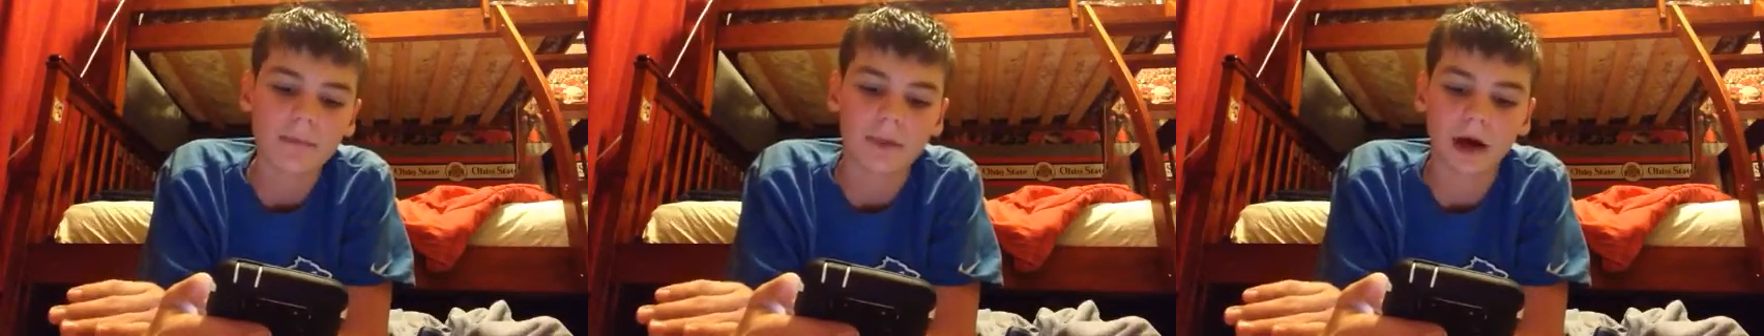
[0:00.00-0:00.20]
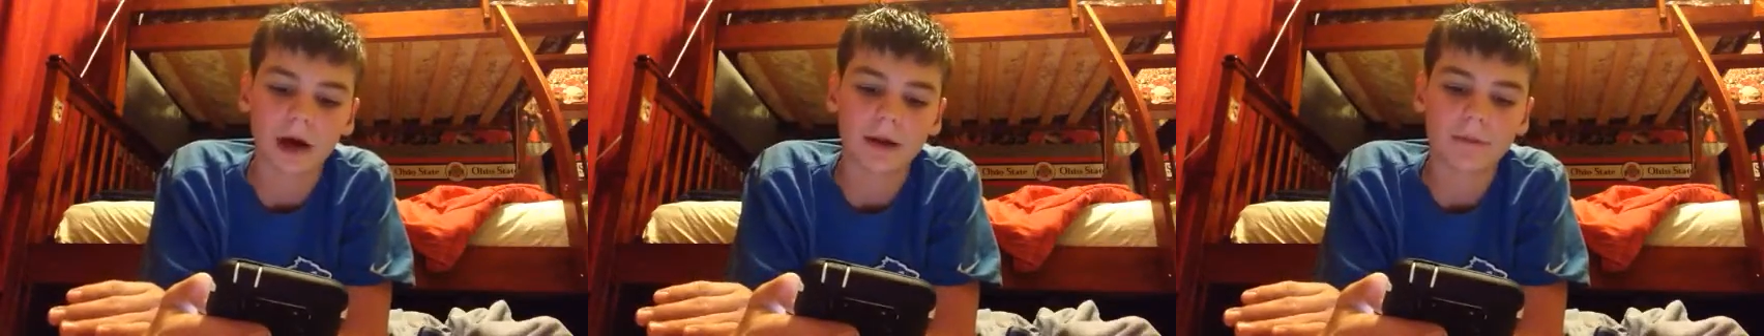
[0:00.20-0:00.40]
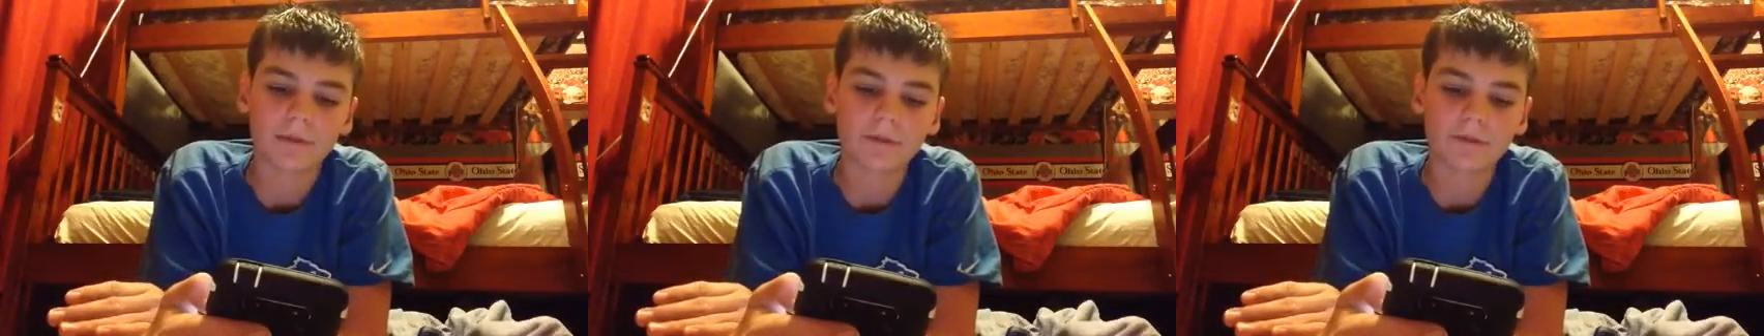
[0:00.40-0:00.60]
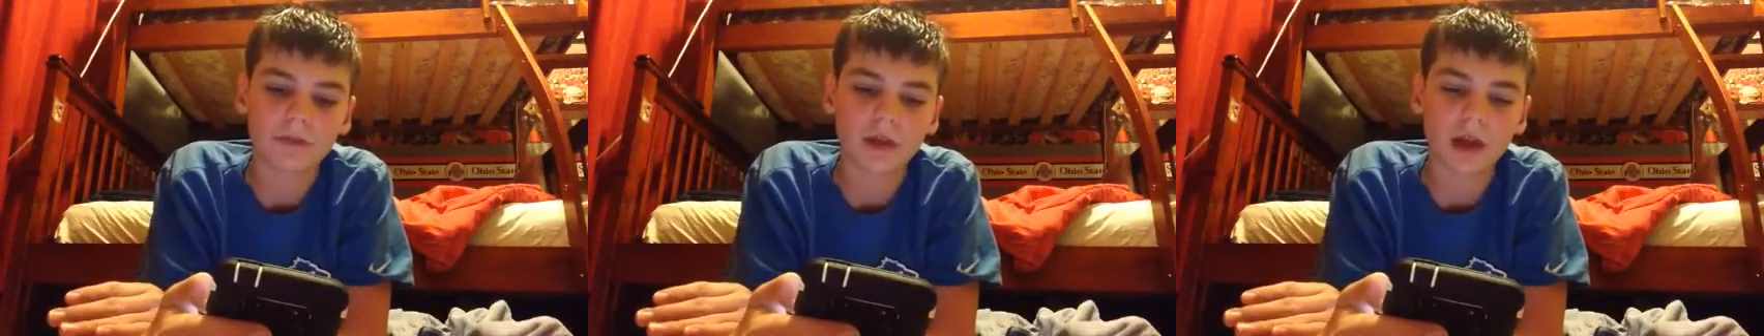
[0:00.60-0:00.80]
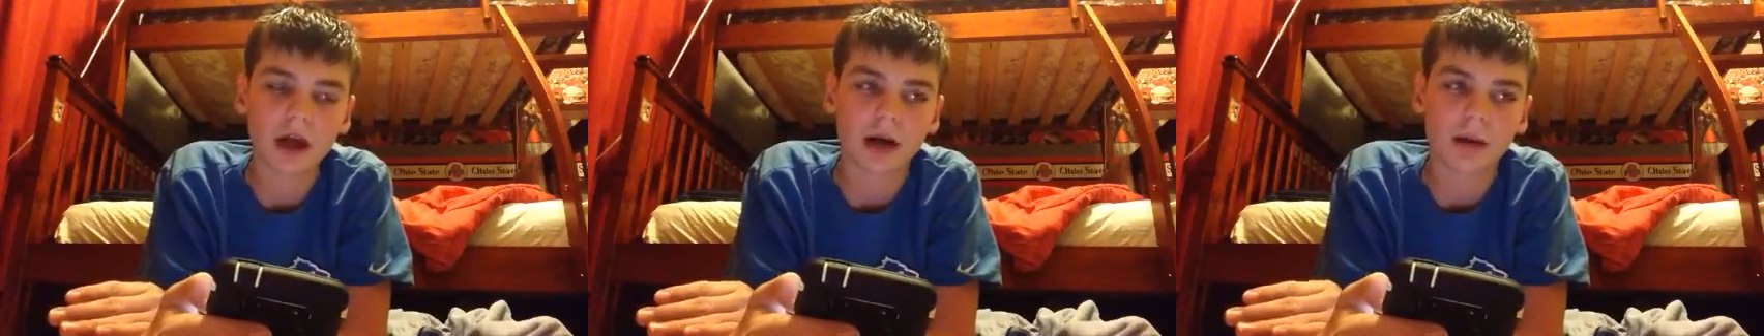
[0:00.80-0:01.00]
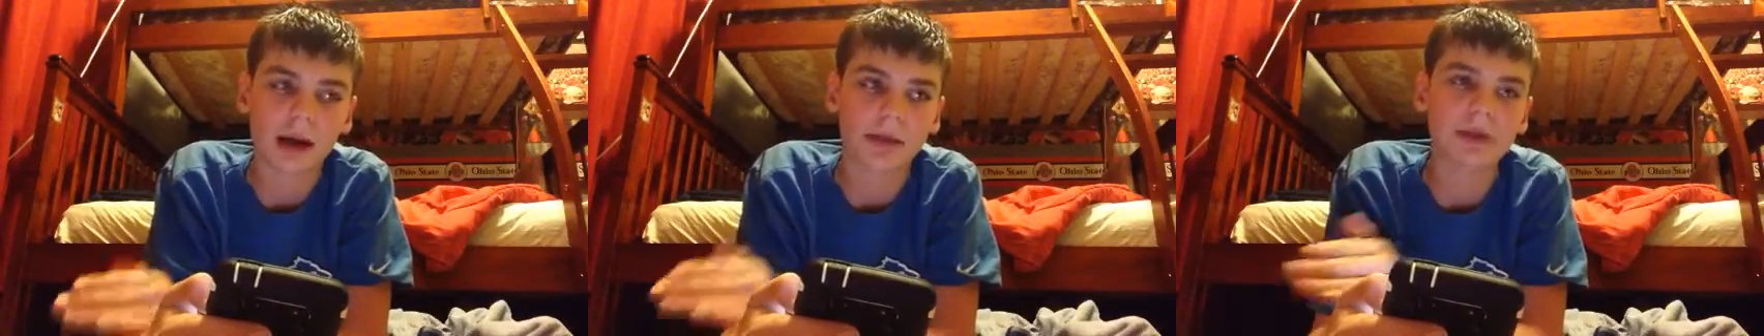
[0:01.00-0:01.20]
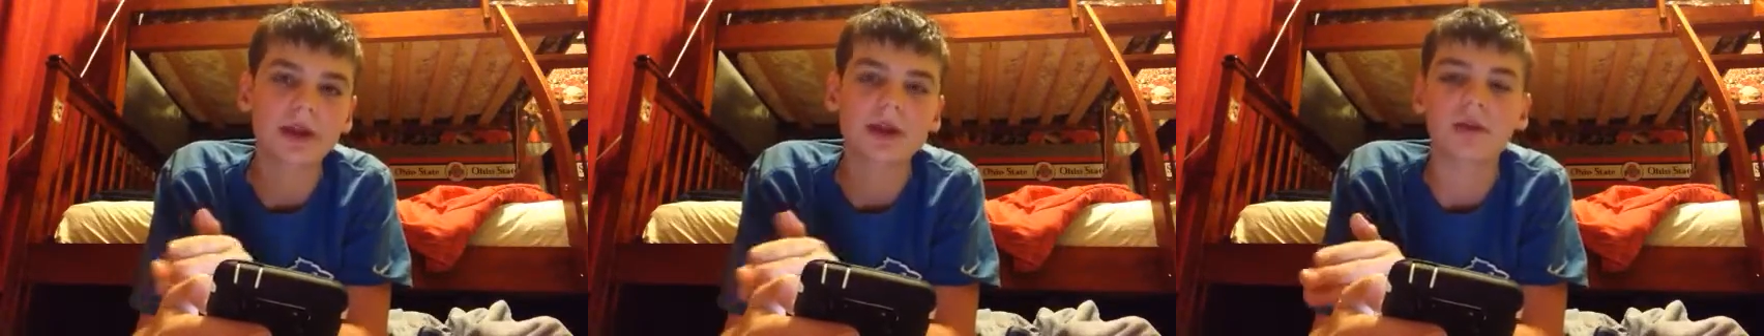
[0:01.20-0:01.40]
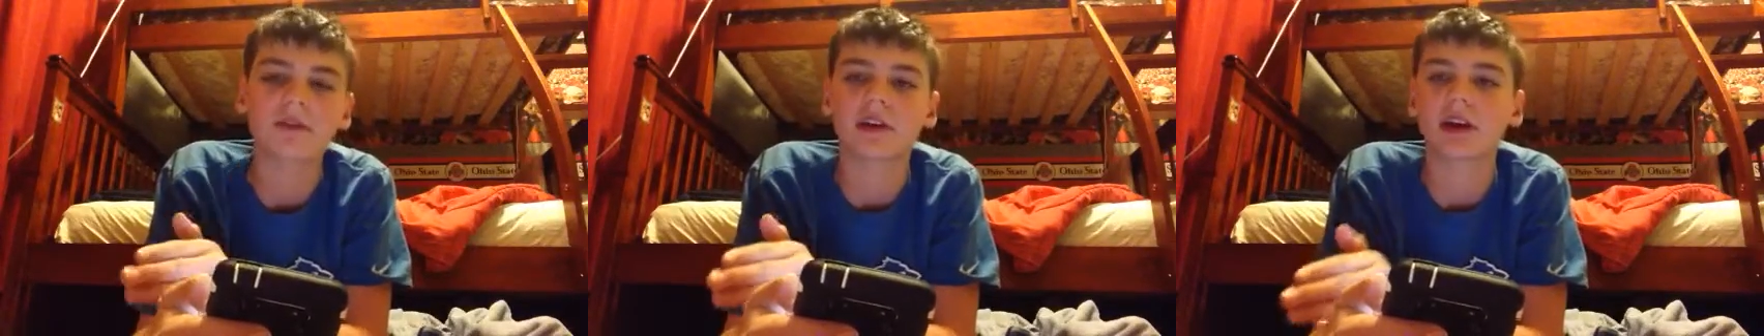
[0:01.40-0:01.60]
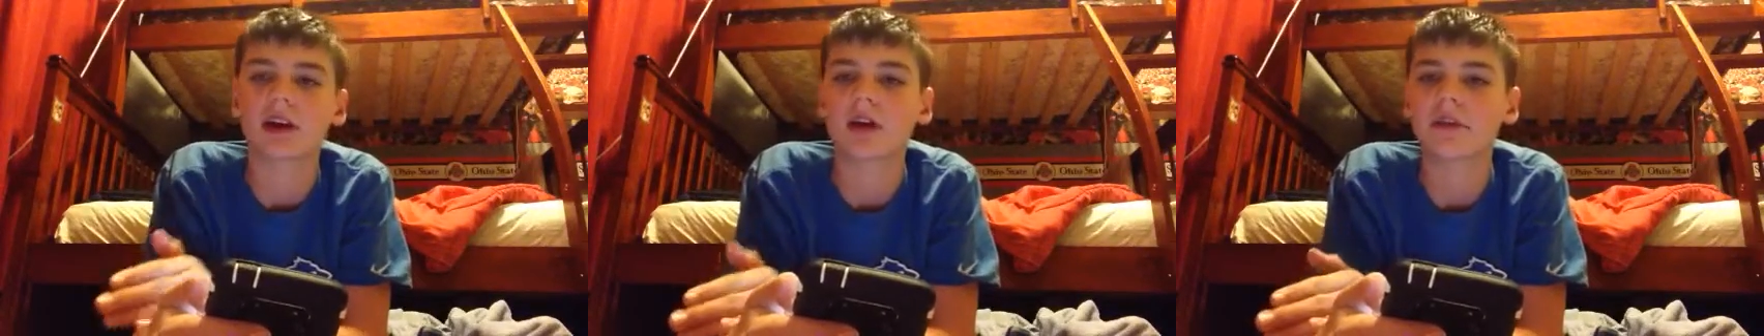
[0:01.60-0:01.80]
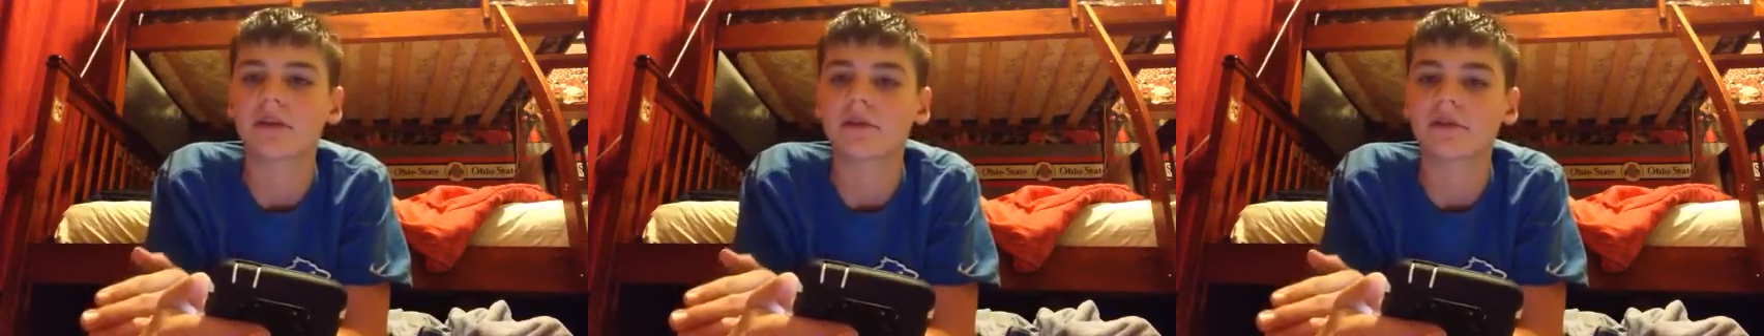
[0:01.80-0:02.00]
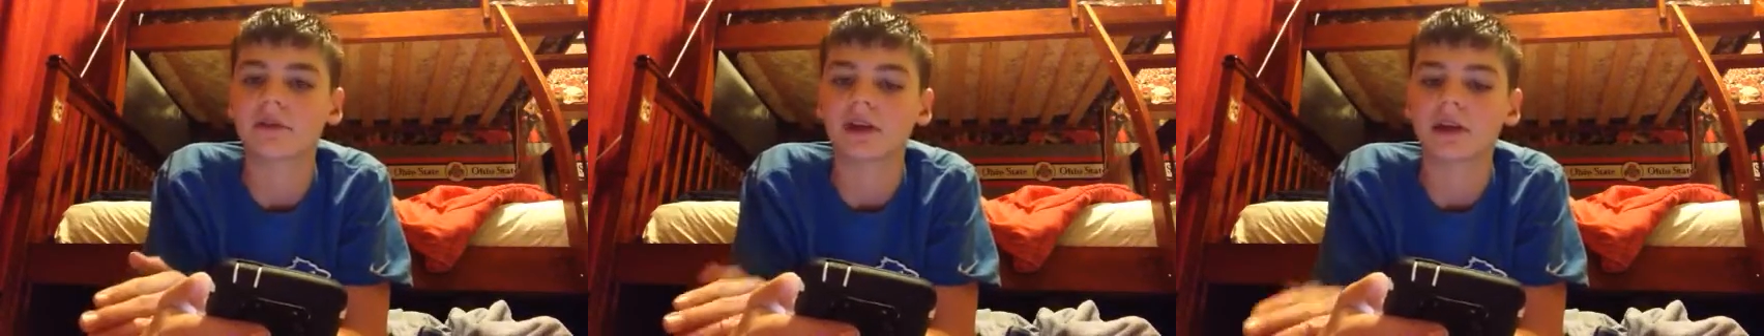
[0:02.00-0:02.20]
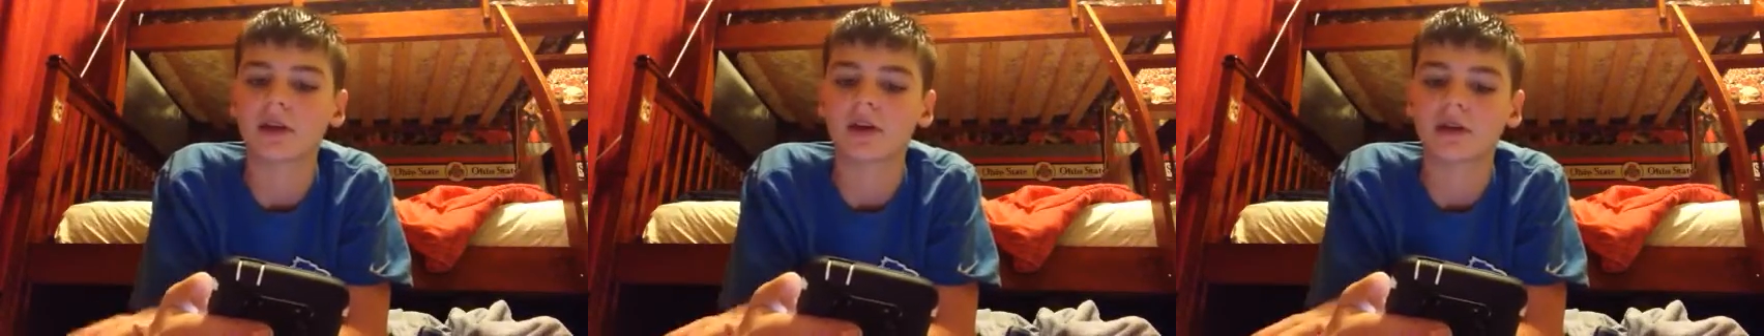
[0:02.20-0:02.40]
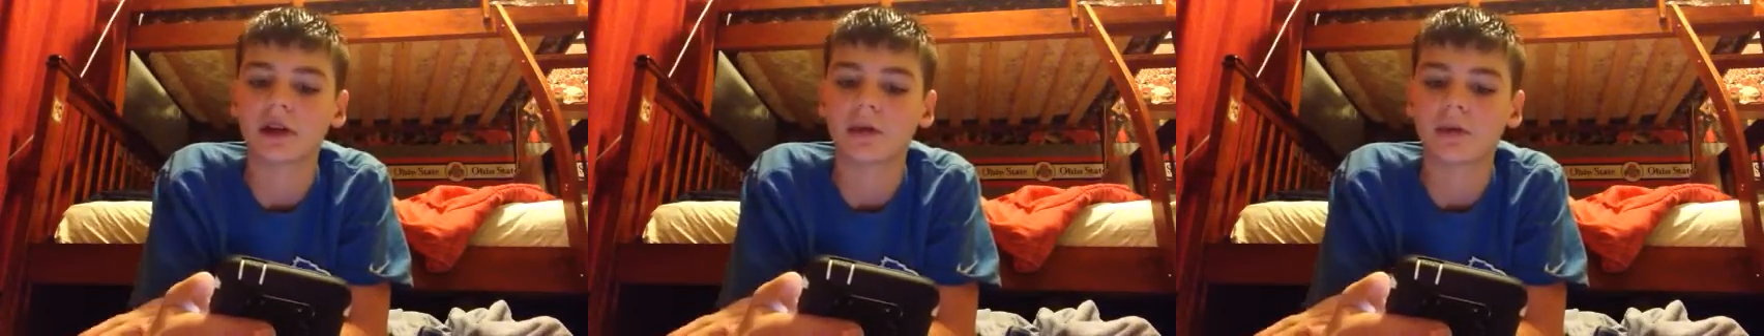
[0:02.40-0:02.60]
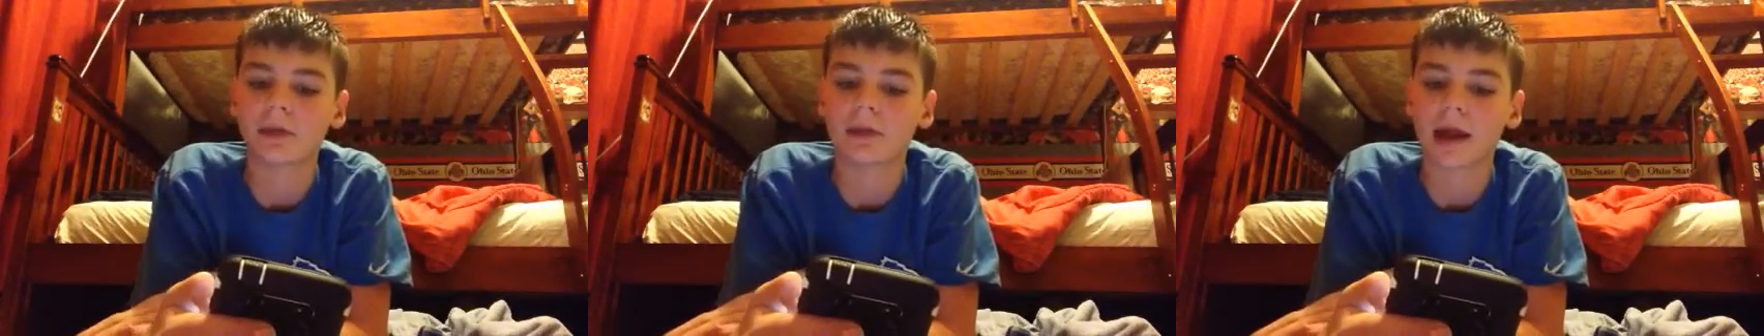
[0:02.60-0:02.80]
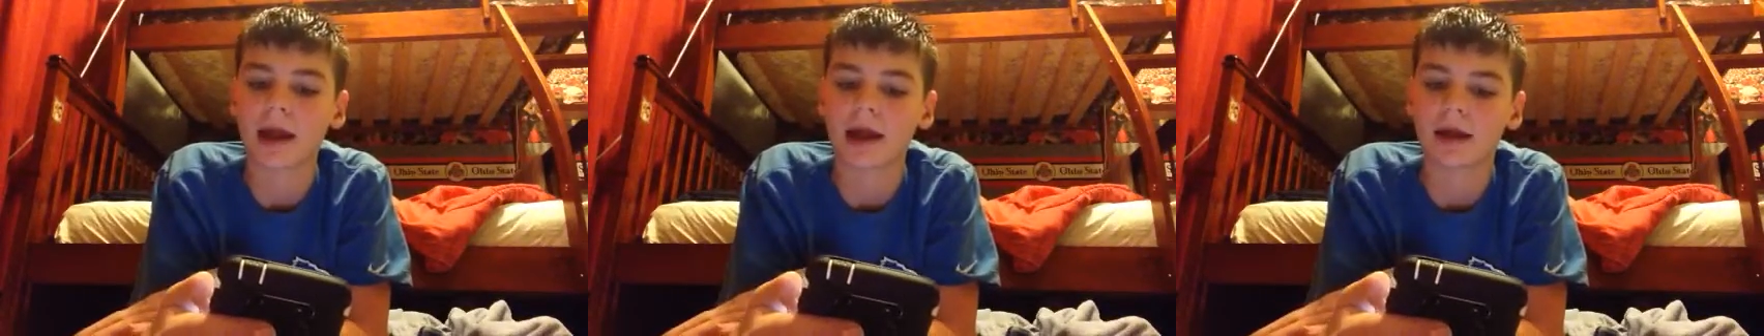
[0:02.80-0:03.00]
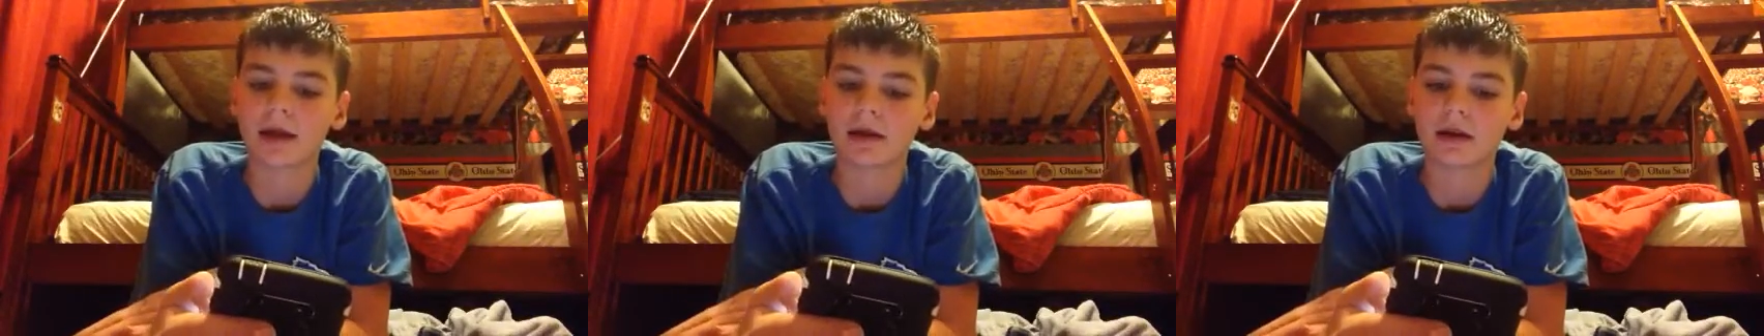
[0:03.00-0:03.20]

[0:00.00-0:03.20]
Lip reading: But I'm thinking of another video that we made.